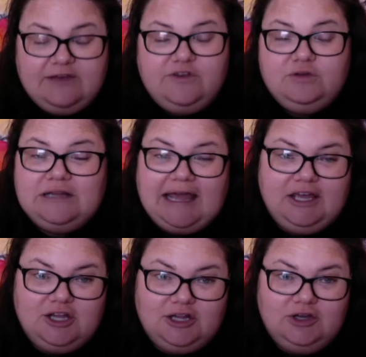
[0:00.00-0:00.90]
If you
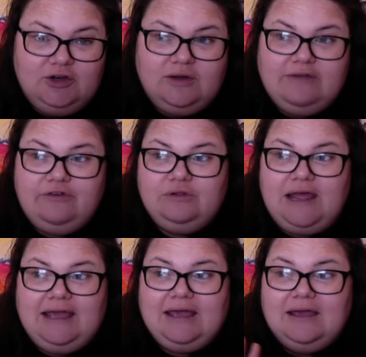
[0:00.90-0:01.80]
like Clue, if you
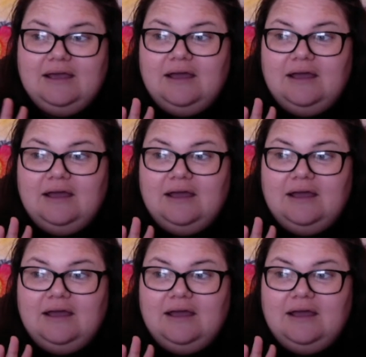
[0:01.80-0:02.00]
like